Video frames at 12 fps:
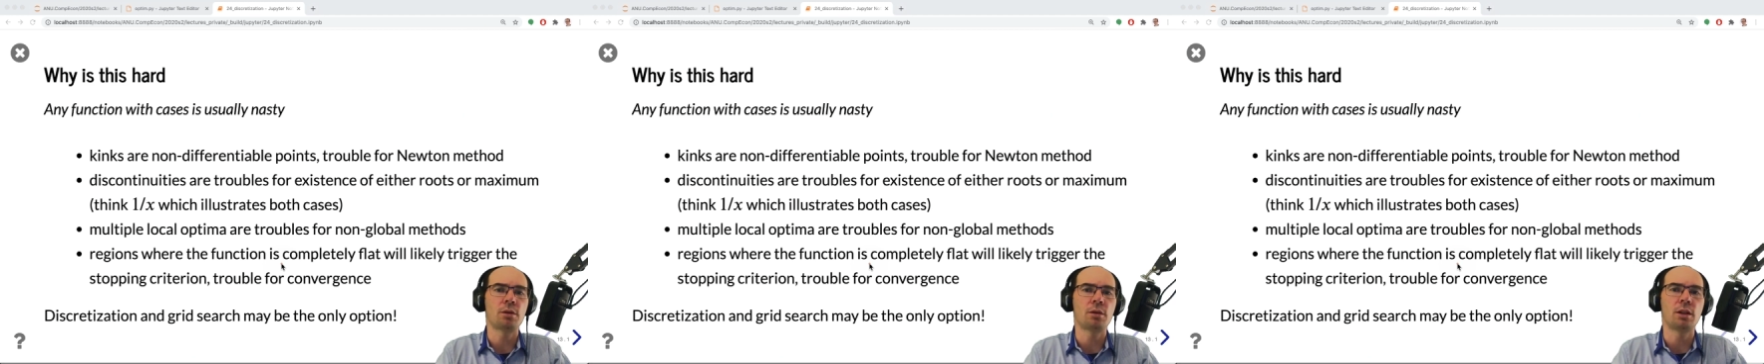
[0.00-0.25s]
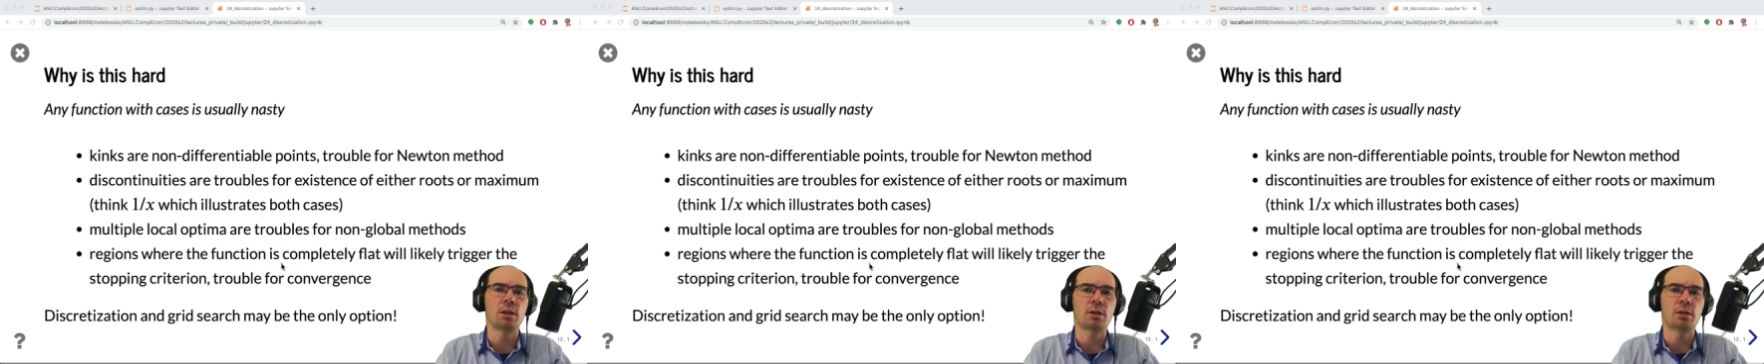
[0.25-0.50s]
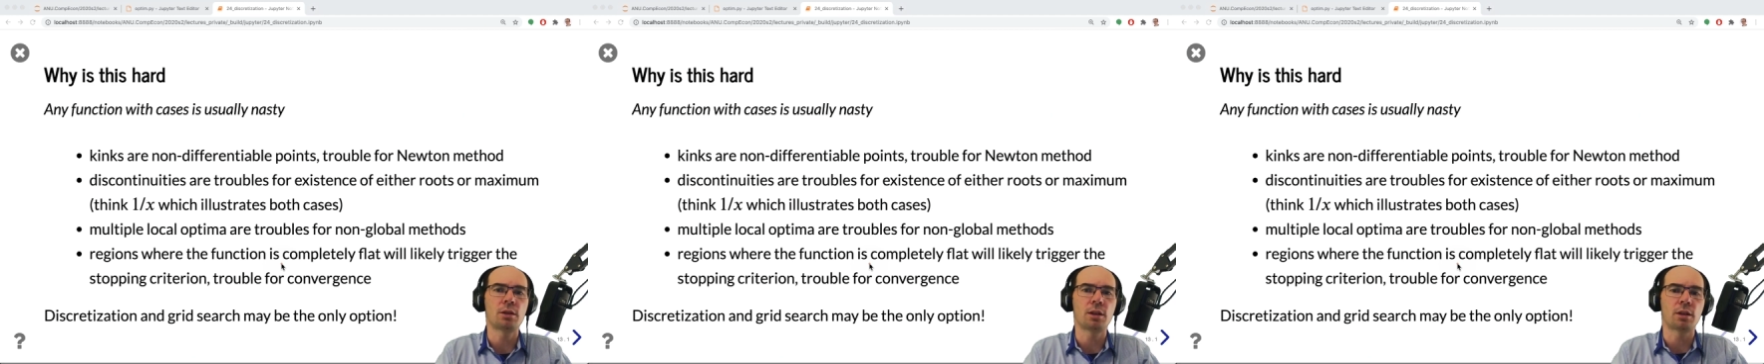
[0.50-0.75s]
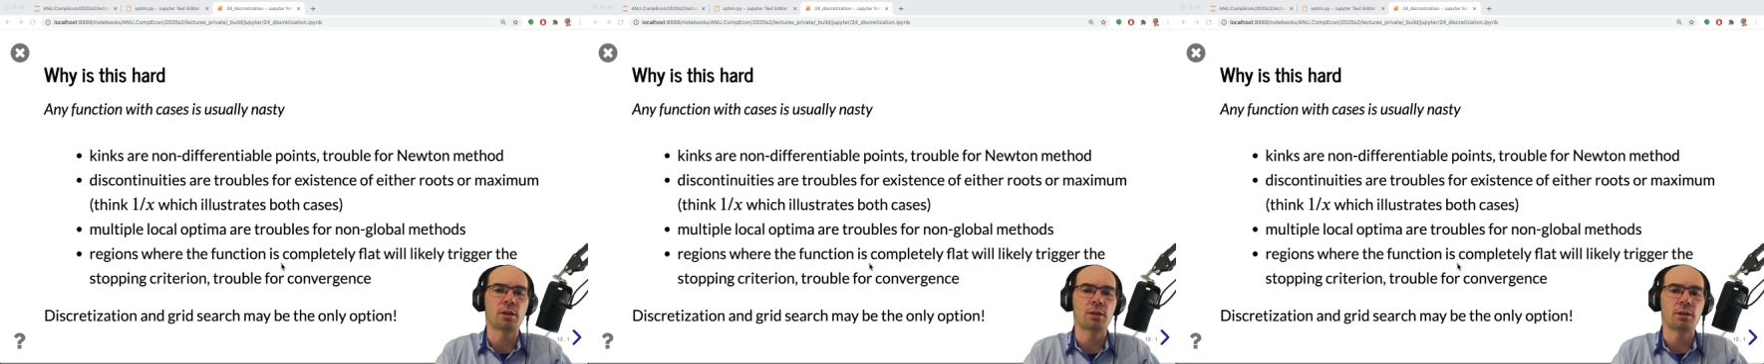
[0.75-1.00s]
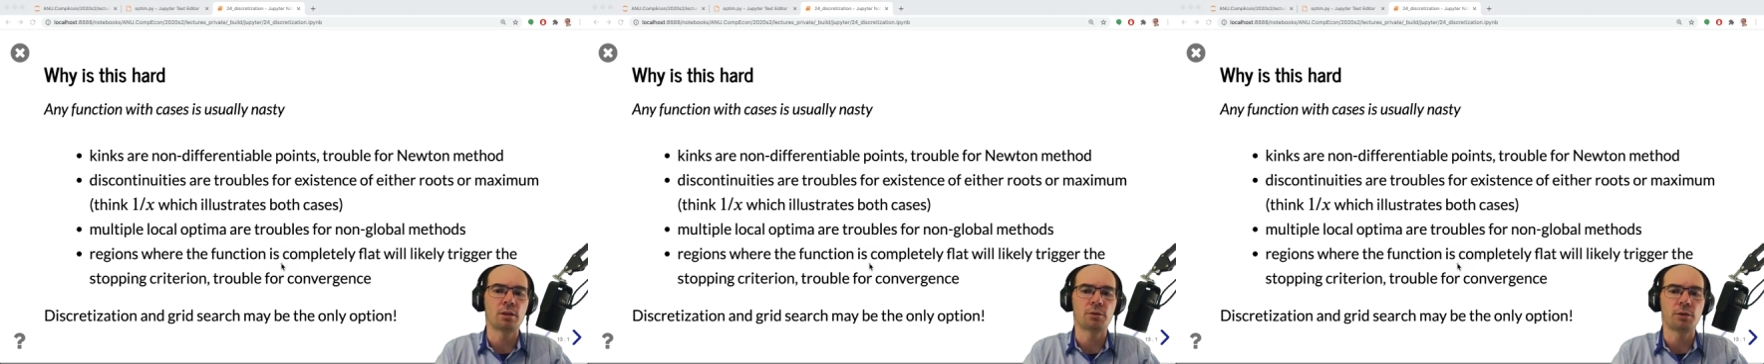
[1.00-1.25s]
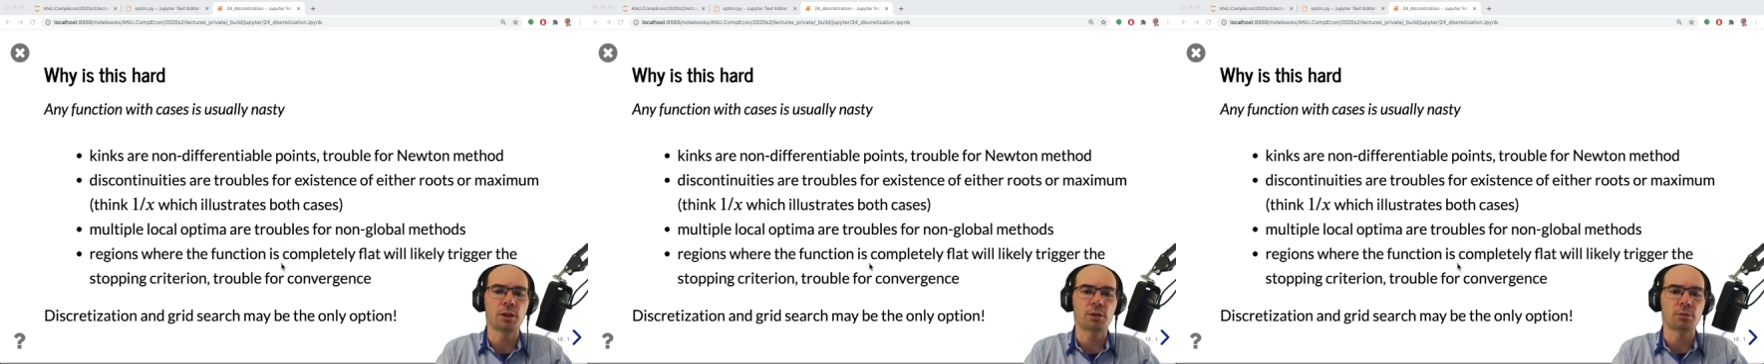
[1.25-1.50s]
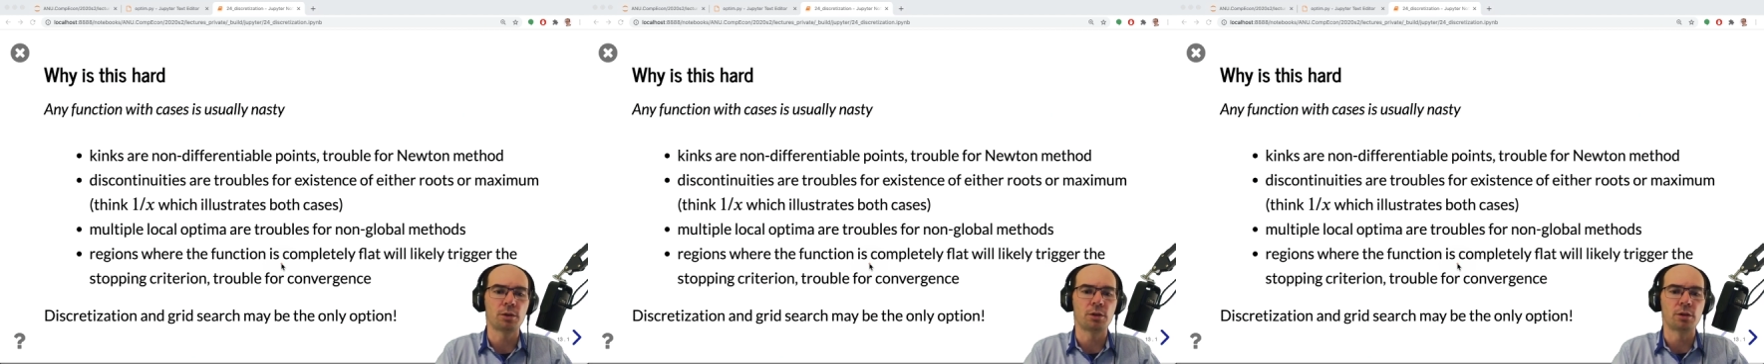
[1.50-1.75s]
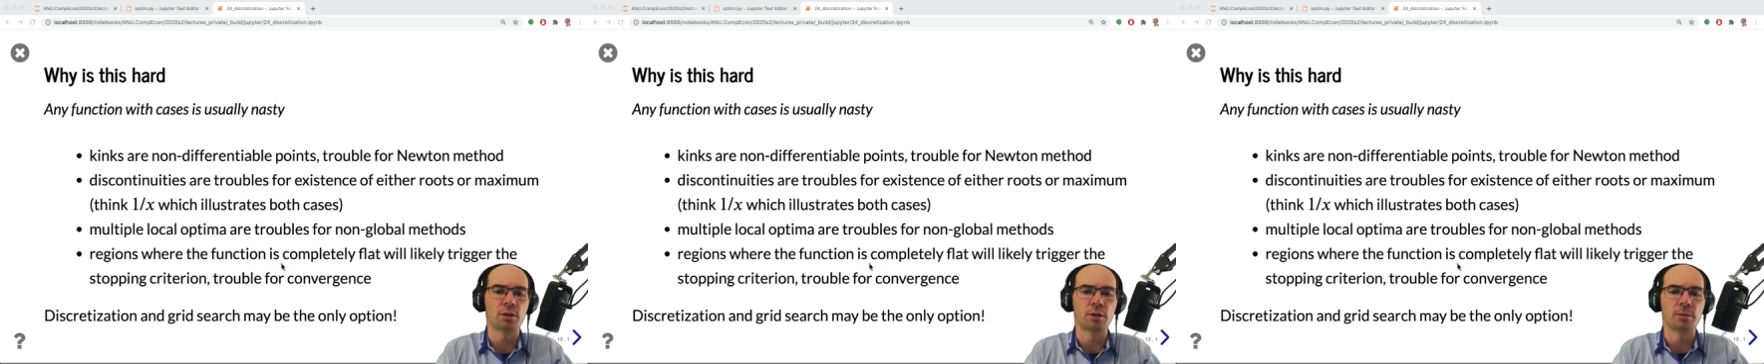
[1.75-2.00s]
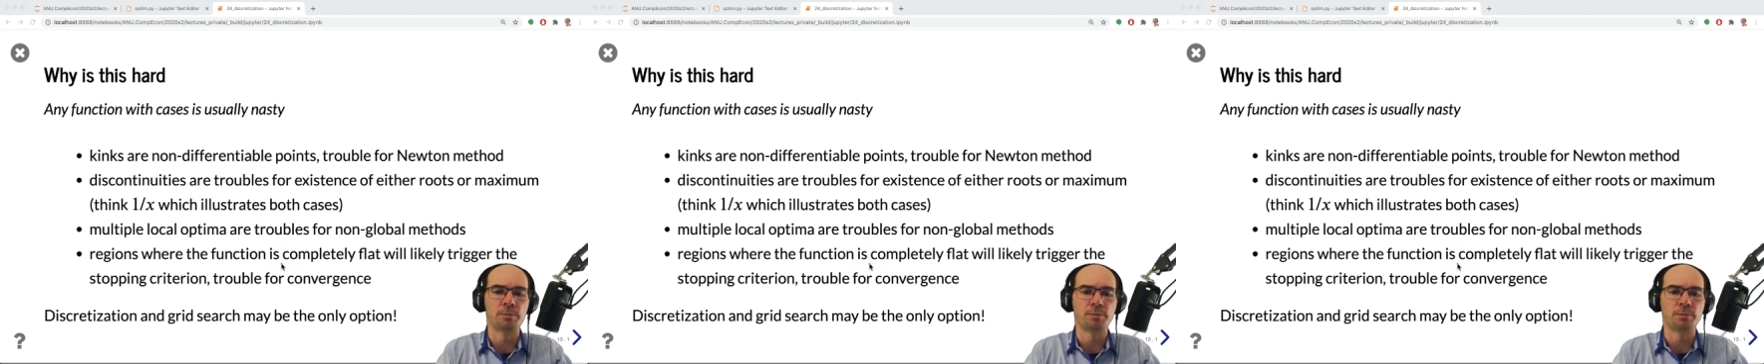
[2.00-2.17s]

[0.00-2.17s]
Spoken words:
get stuck in the flat regions